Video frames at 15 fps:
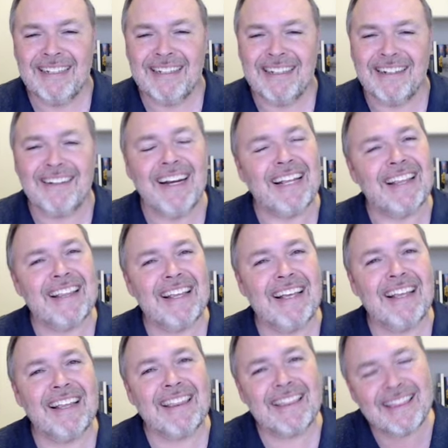All right,
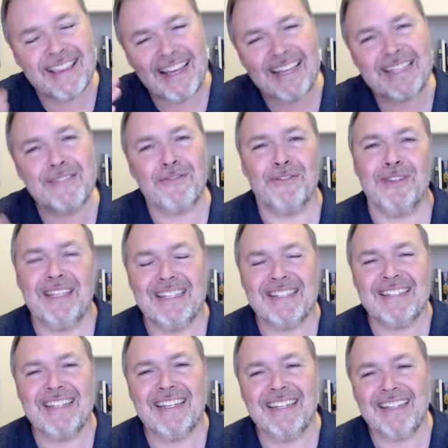thanks for
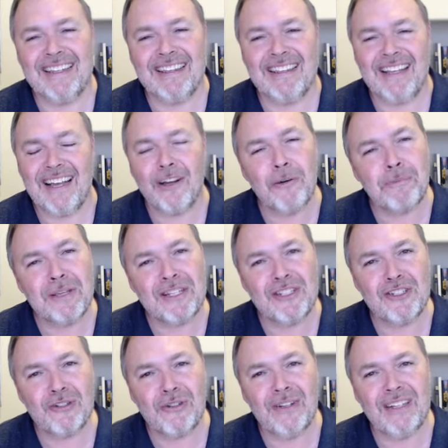listening. I hope you
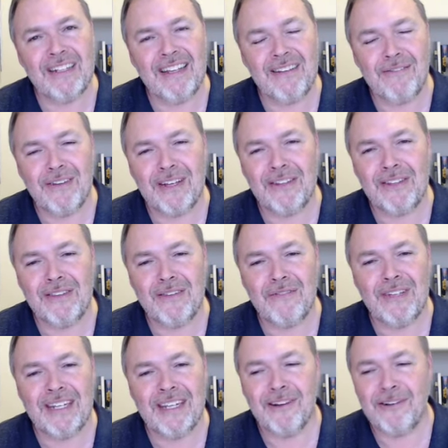enjoyed and valued the
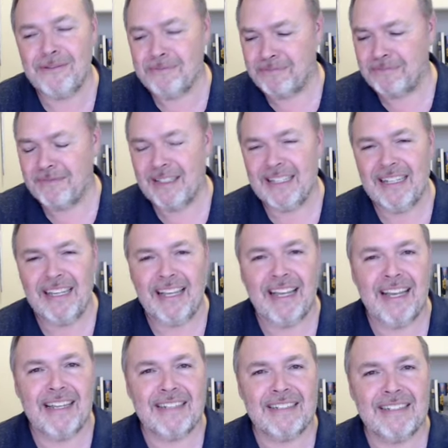video
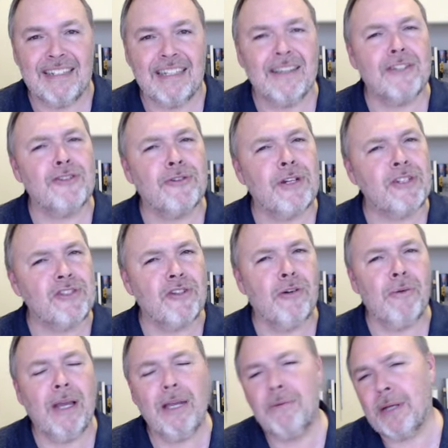and in the traditional
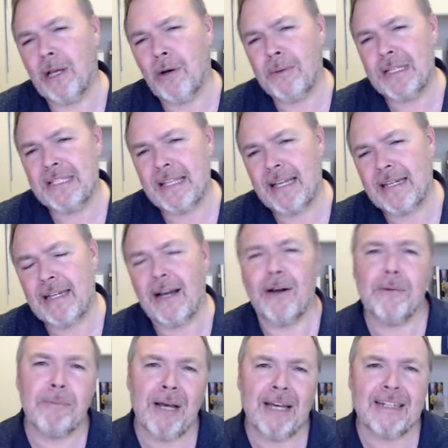way we always end
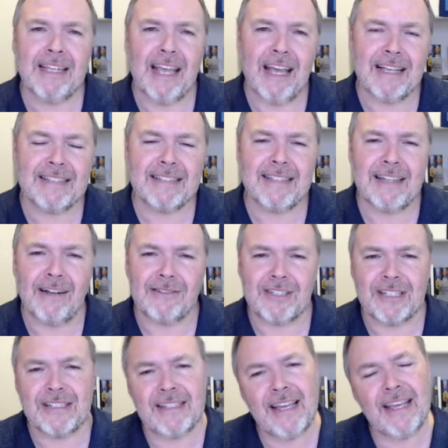our podcast, I'll
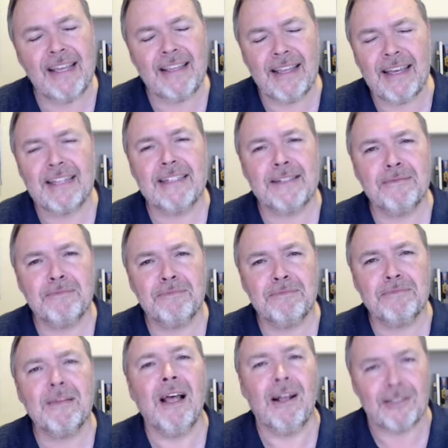just say that
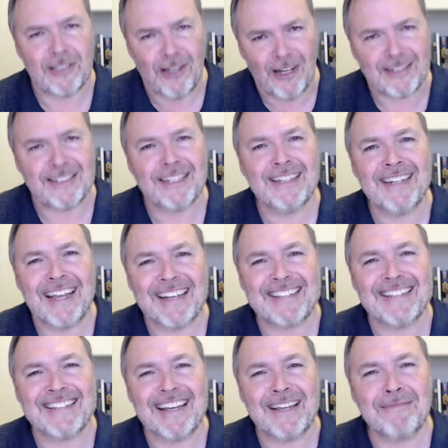I'll talk to you
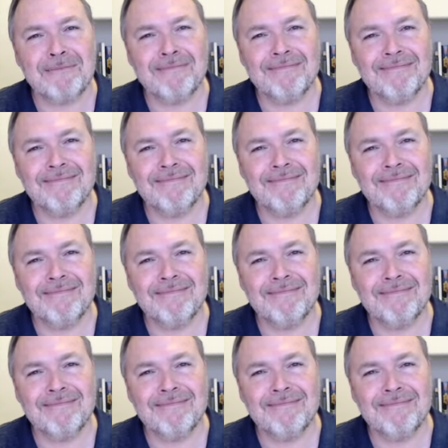next time.